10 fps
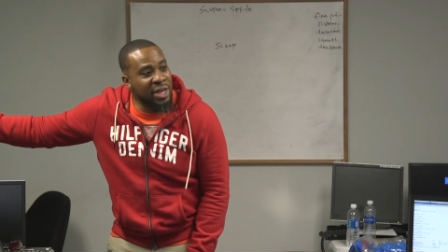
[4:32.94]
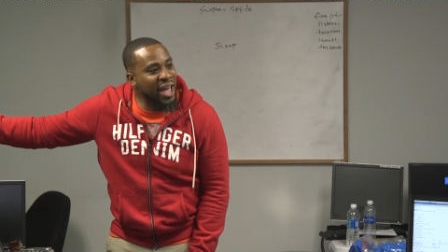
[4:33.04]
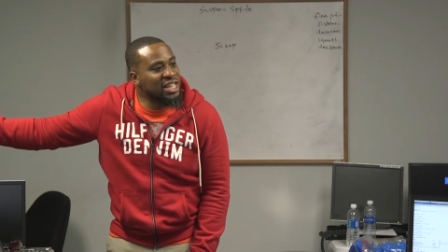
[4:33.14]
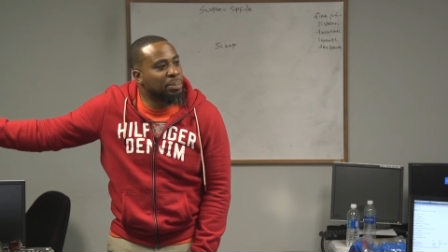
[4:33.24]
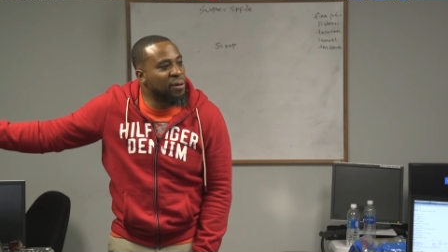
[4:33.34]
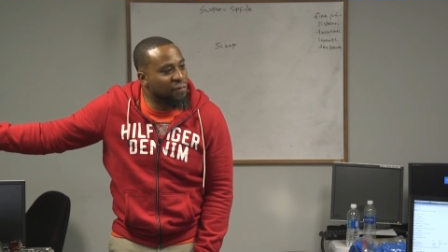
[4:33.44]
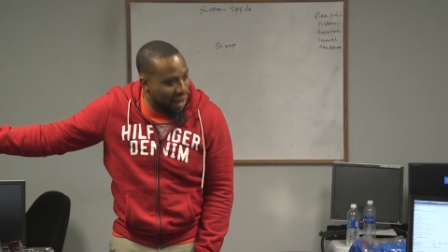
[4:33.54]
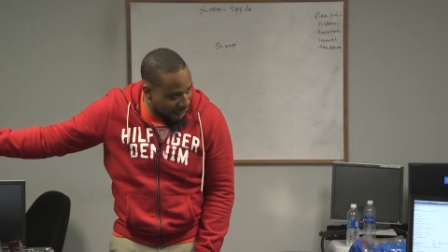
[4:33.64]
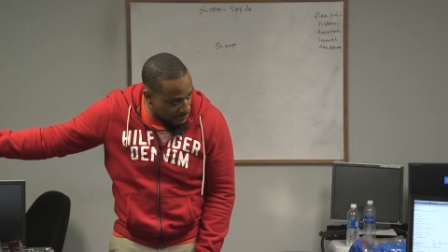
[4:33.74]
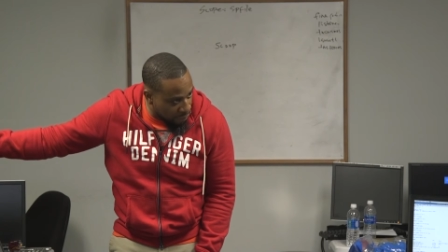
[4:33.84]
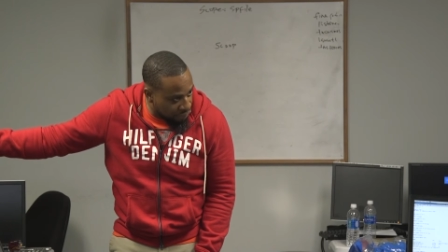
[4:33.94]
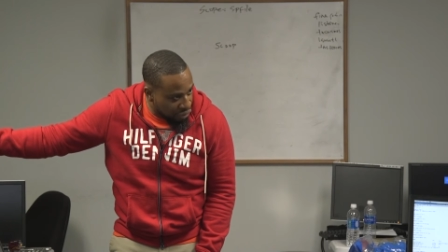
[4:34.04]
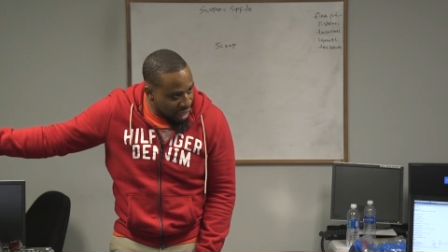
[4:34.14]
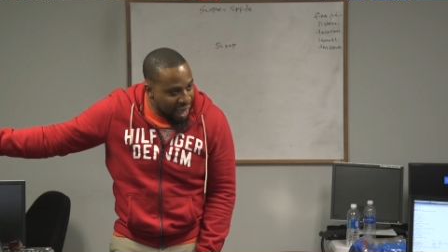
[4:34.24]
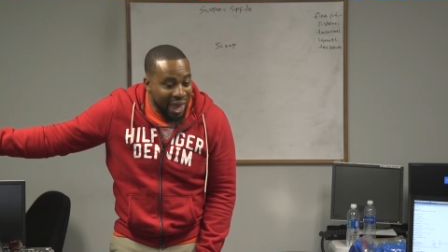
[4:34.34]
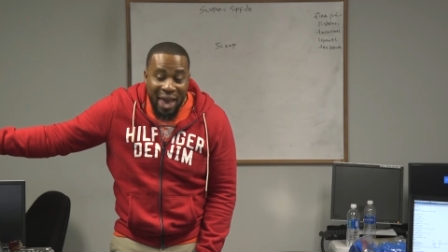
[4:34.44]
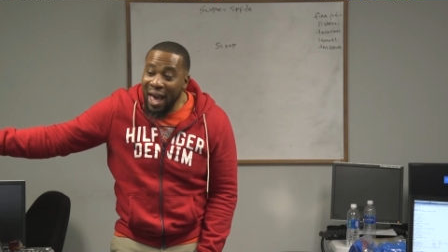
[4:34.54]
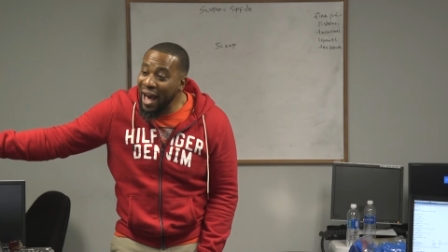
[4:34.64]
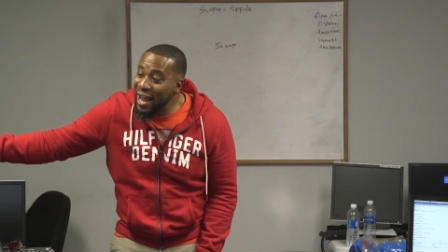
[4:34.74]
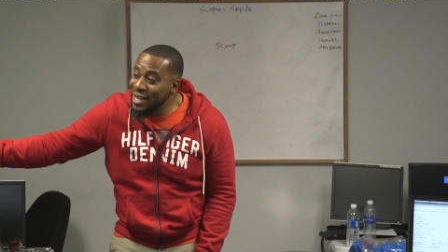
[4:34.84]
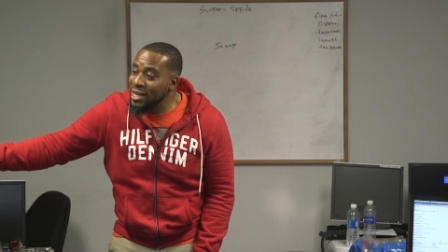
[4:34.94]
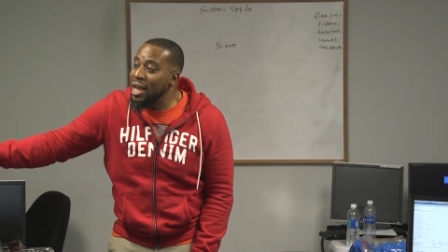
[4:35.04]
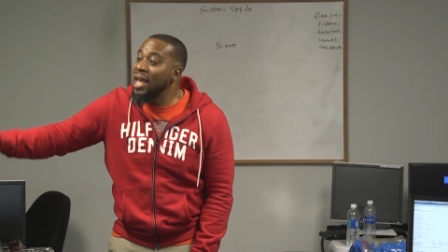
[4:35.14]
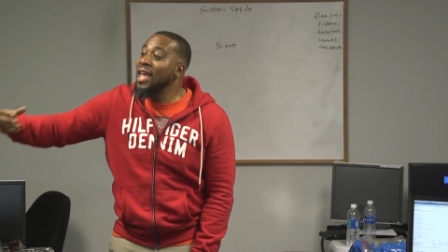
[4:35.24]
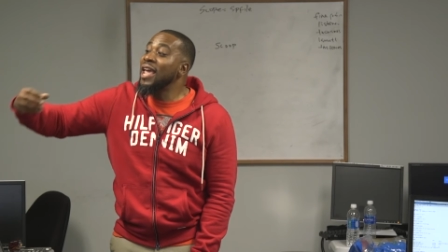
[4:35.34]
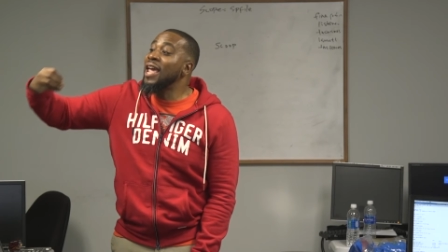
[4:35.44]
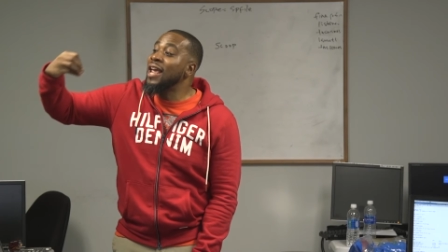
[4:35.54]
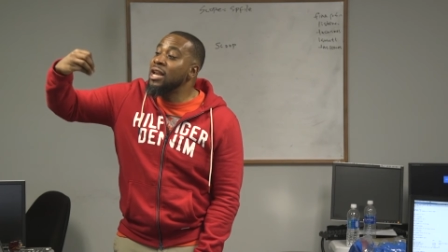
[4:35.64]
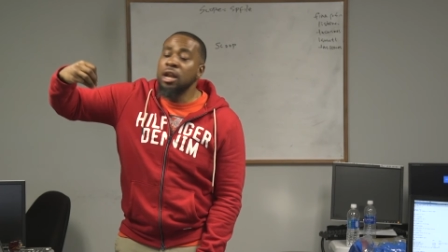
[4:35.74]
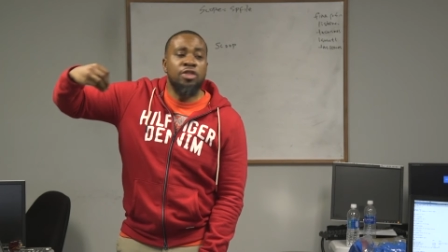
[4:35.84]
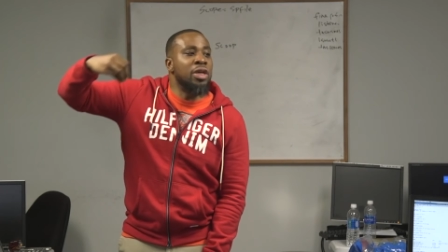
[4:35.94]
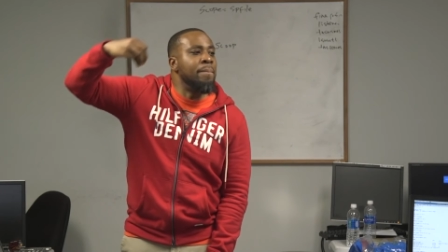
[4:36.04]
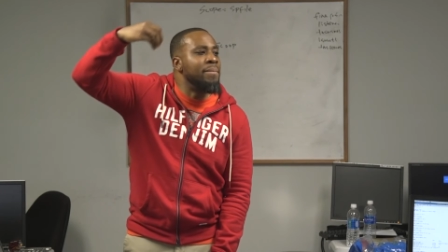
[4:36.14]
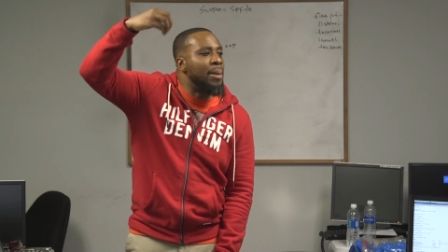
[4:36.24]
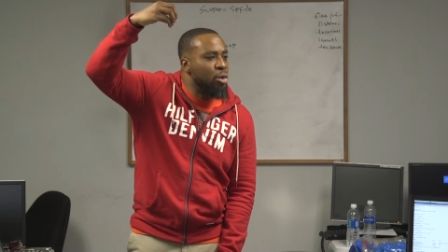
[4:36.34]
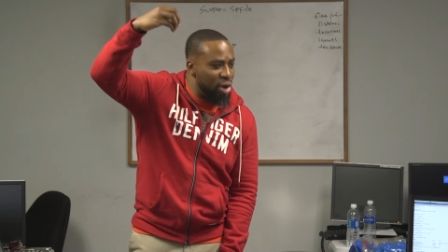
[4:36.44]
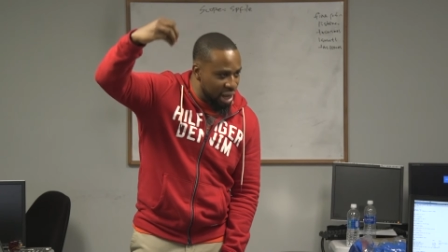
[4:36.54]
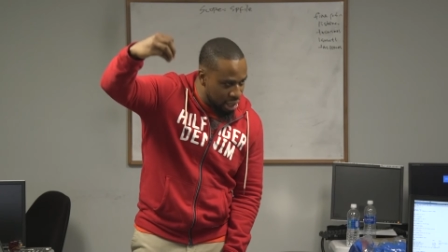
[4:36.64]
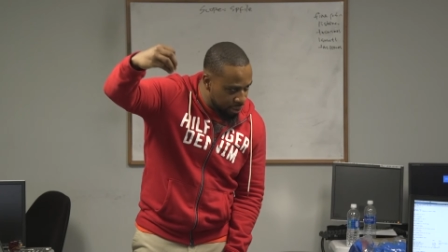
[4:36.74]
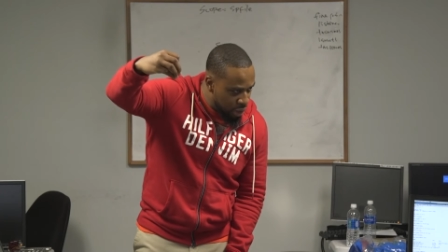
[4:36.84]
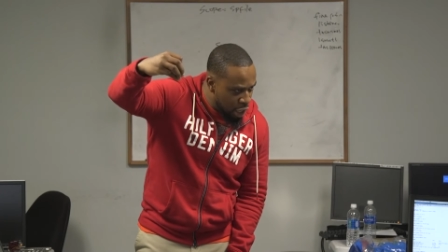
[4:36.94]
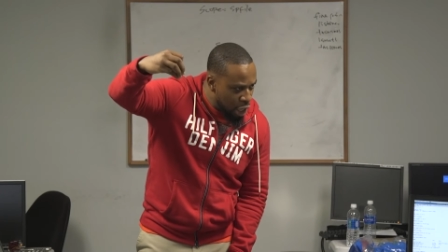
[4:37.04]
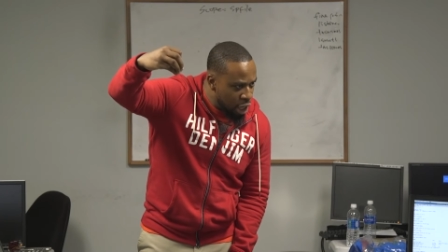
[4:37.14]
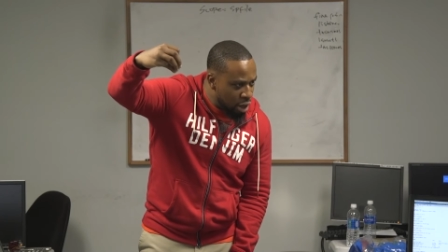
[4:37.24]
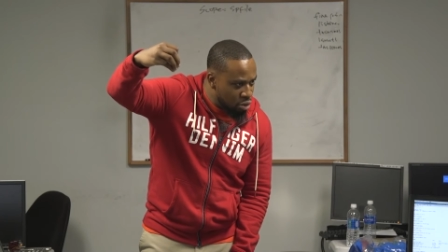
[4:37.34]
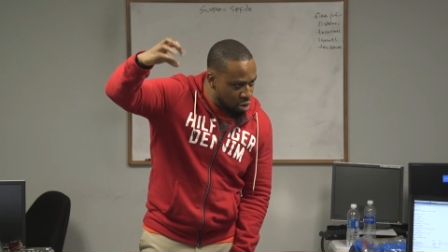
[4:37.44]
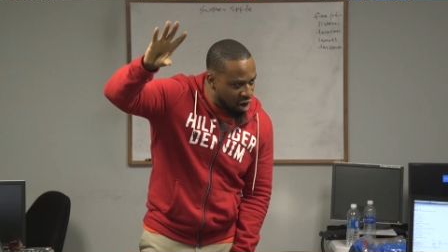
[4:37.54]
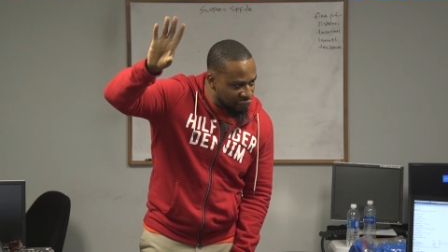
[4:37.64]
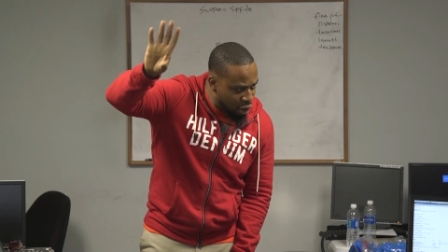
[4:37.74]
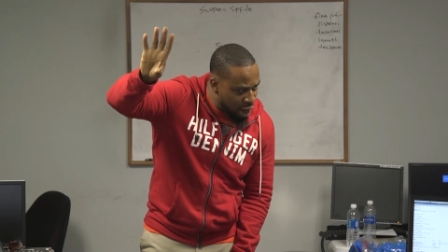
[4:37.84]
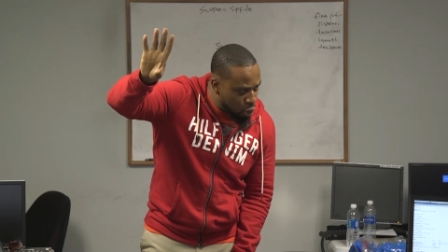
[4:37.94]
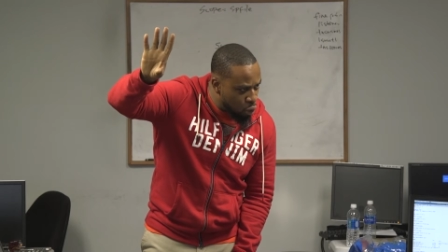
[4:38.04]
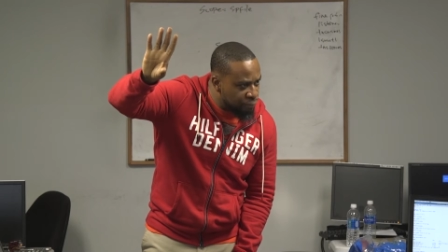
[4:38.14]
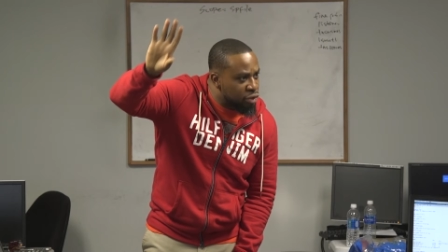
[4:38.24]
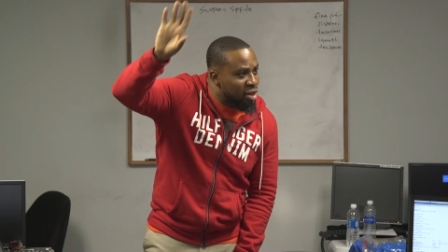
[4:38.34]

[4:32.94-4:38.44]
on the SP file and in the memory of Oracle.